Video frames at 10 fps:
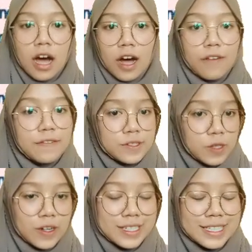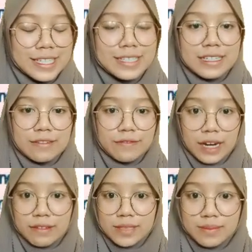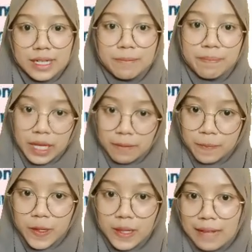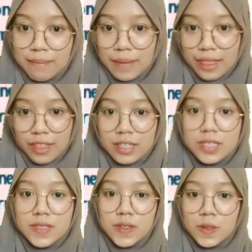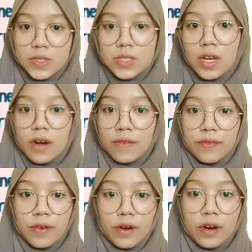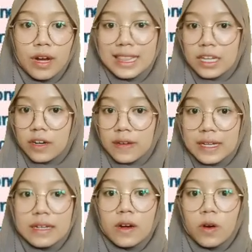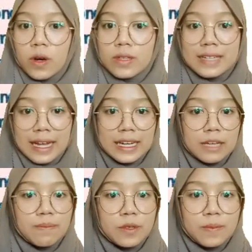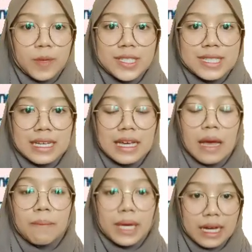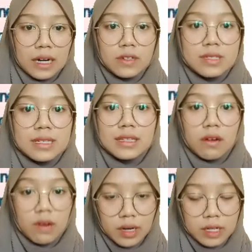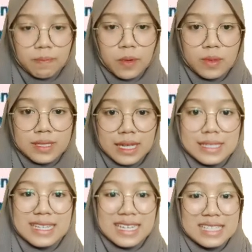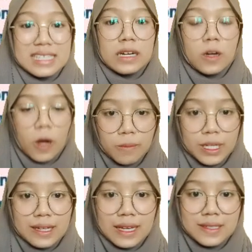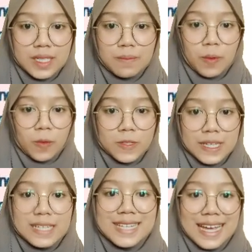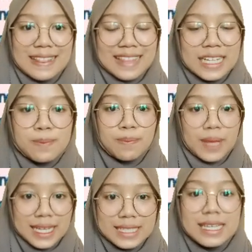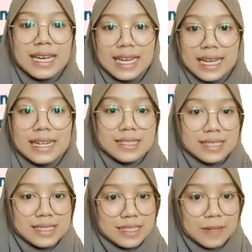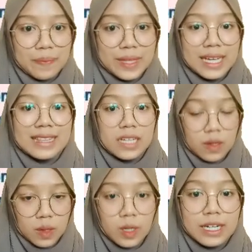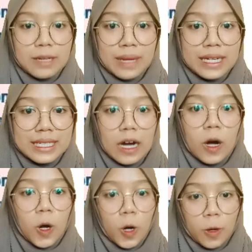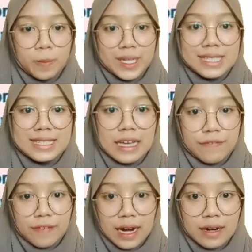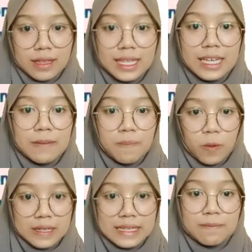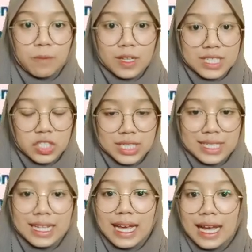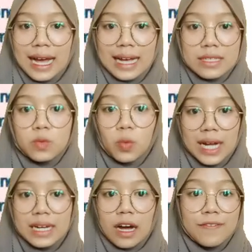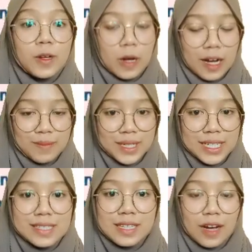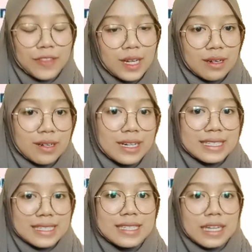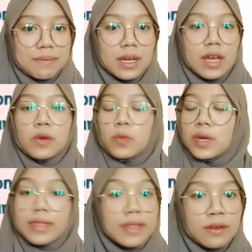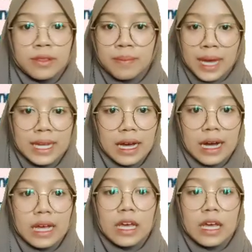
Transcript: of the sources, environment, people, and methods used for a learning or training purpose. Because the learning process is a communication process and takes place in a system, the learning media occupies a fairly important position as one of the components of the learning system. Without the media,